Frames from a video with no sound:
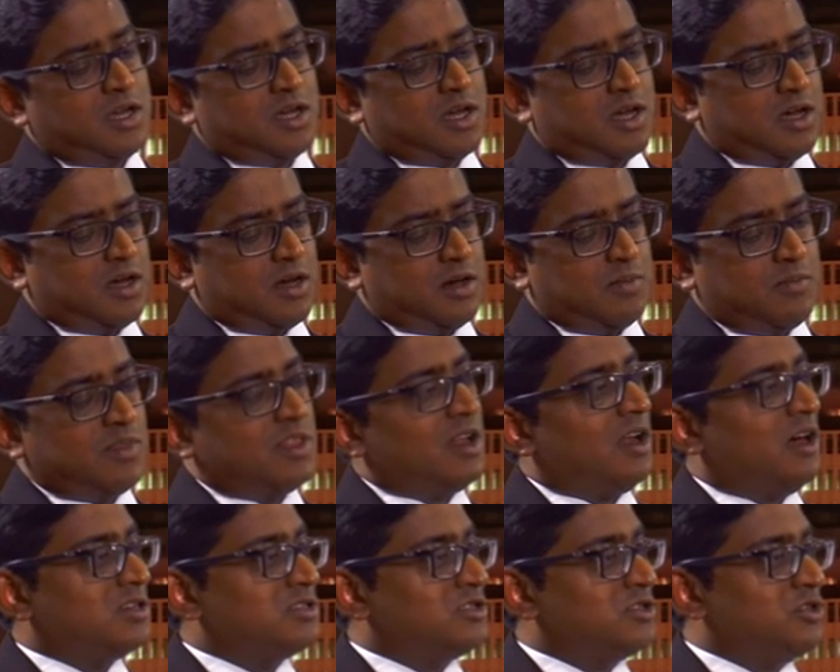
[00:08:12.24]
The
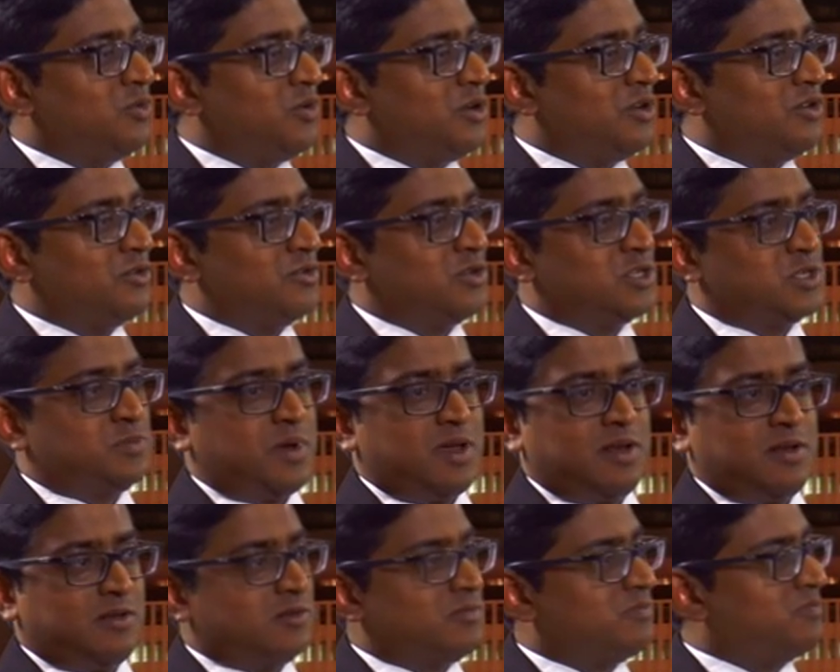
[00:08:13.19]
last thing you want to do is
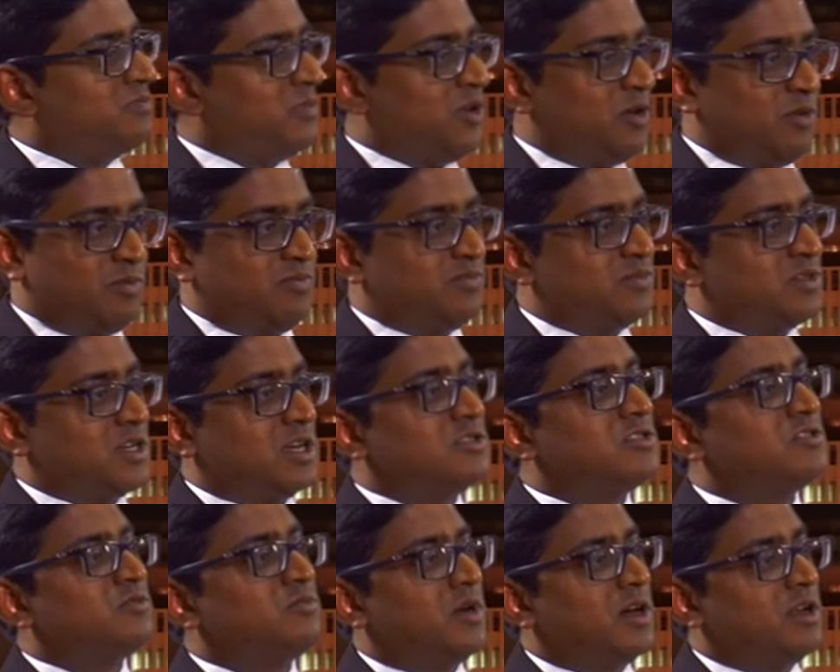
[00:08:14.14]
spend, you know,
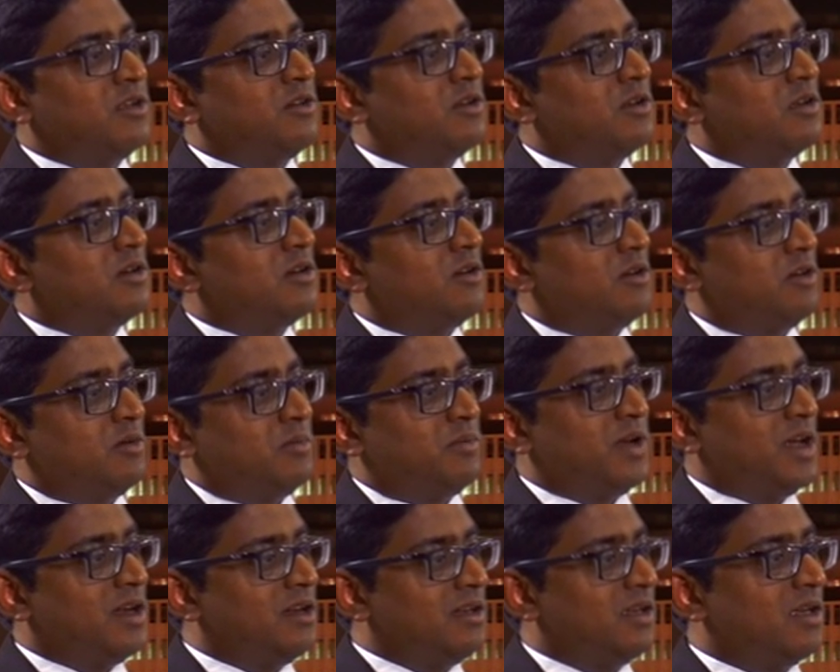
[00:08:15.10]
tons of money on a
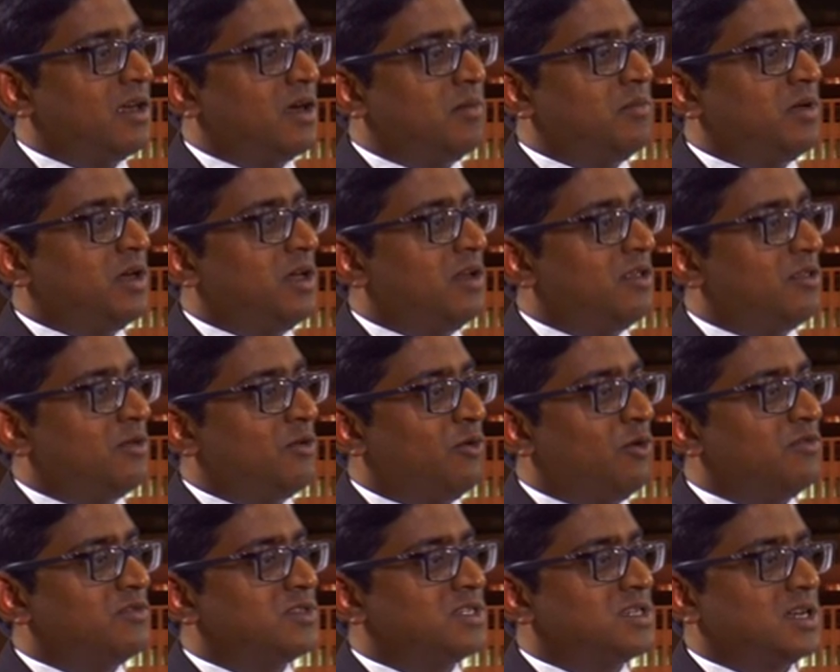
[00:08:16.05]
branding campaign, and then
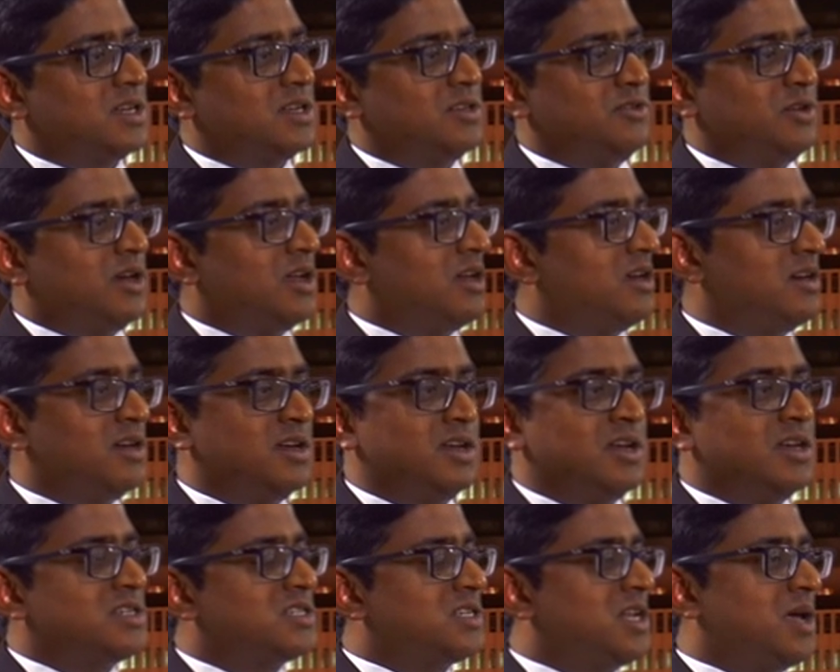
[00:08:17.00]
all of a sudden you get a
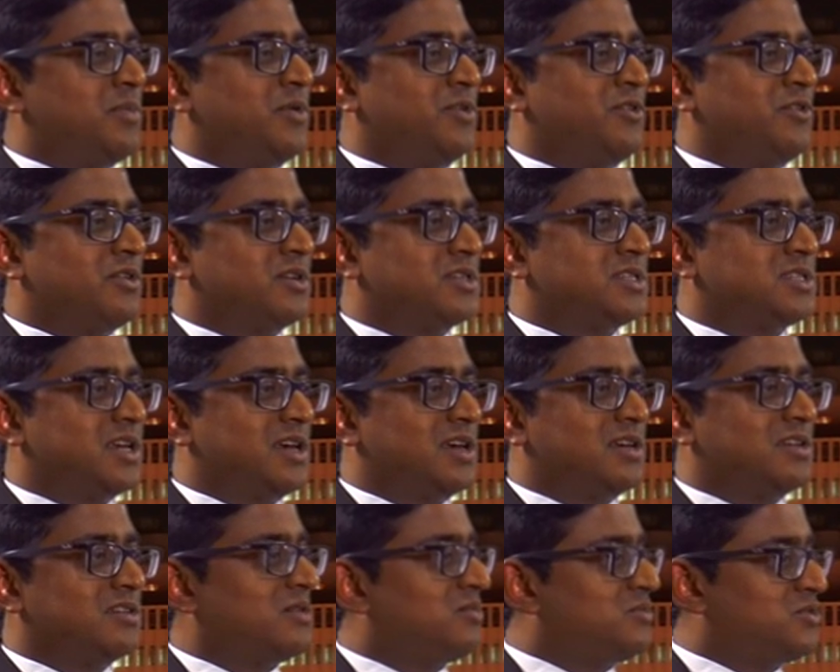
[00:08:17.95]
slap on your wrist
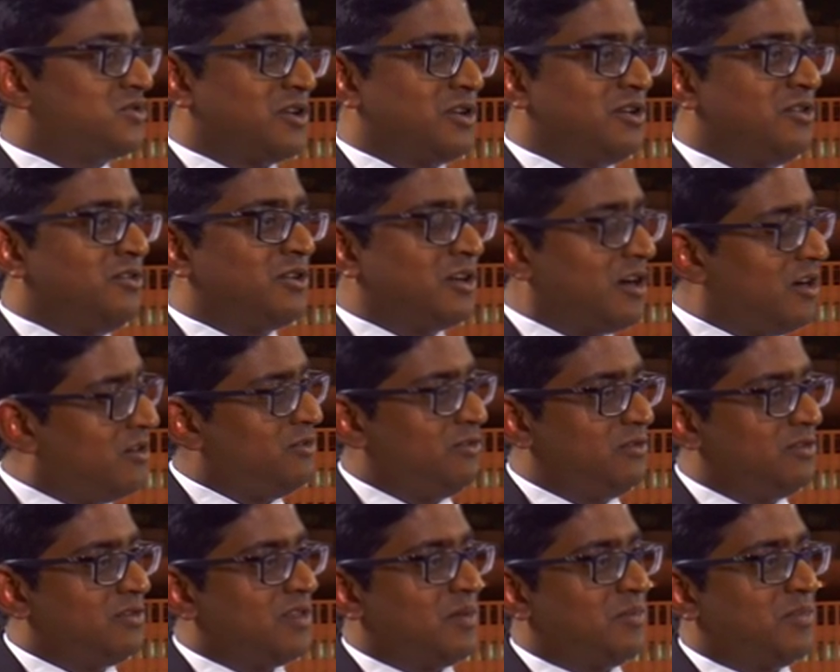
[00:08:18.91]
saying, "I'm sorry, you can't
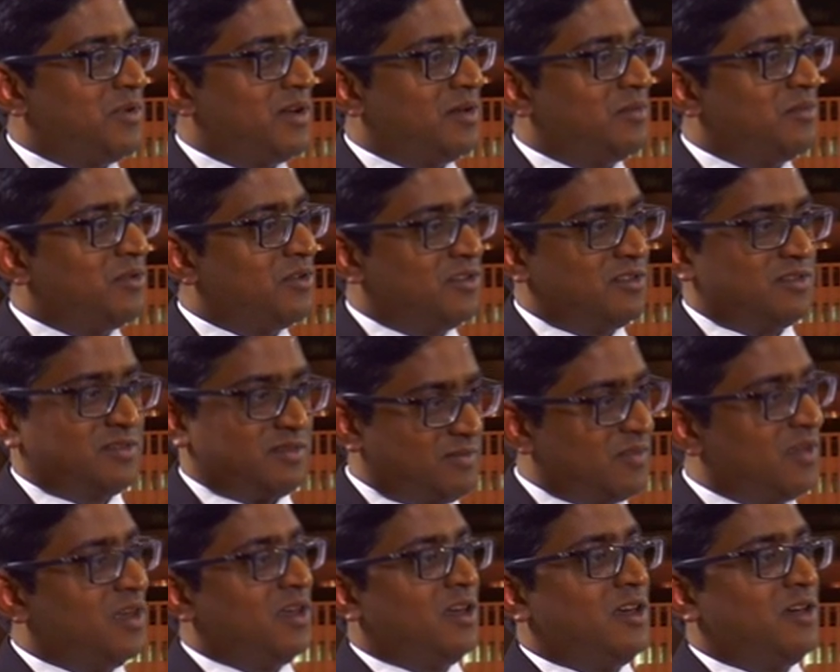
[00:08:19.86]
use that brand because,
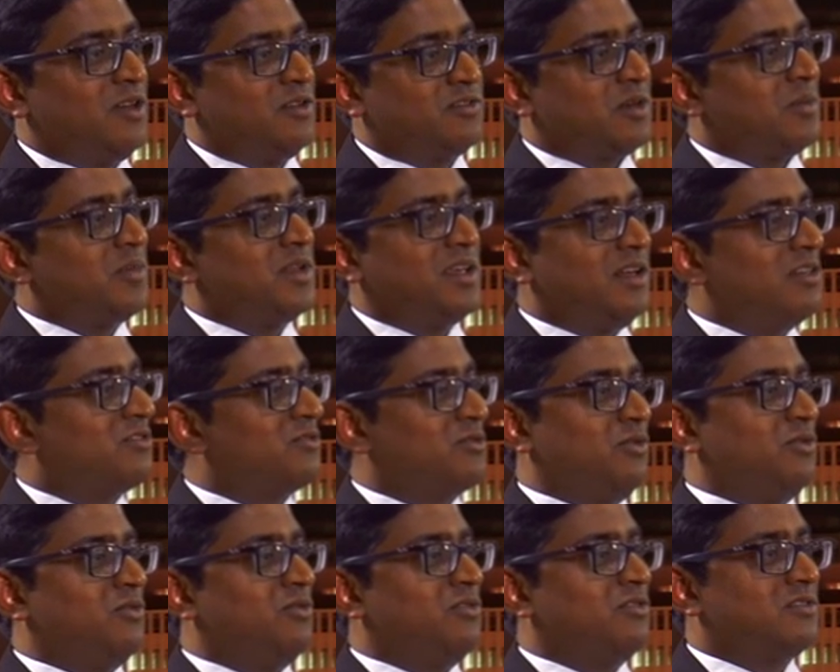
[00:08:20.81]
you know, somebody else
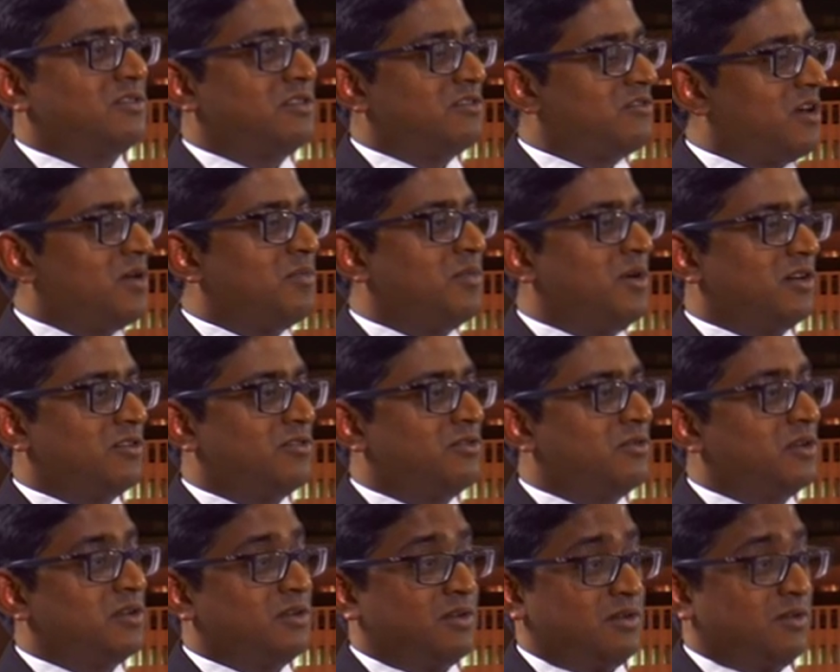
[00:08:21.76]
owns the trademark to
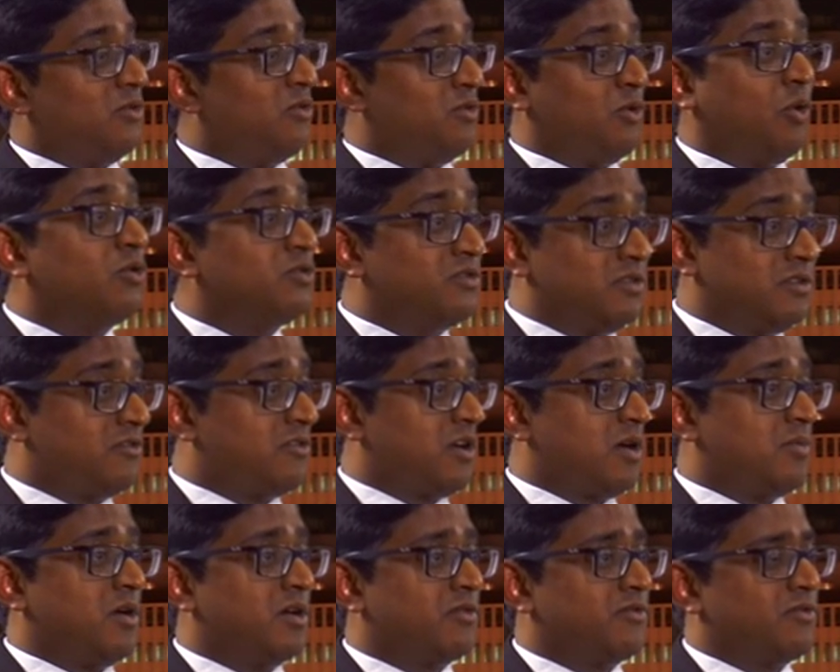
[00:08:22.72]
it or owns the
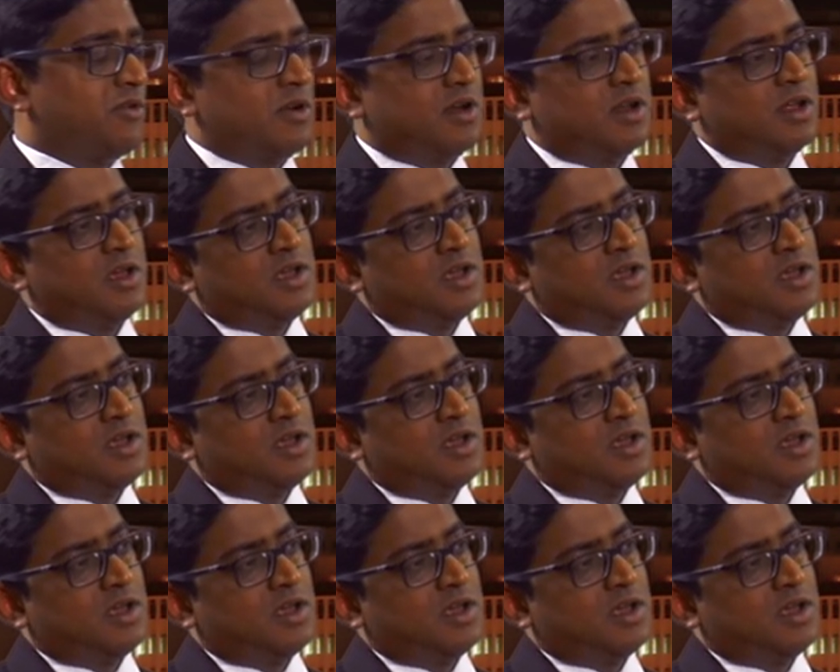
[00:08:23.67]
trademark for it."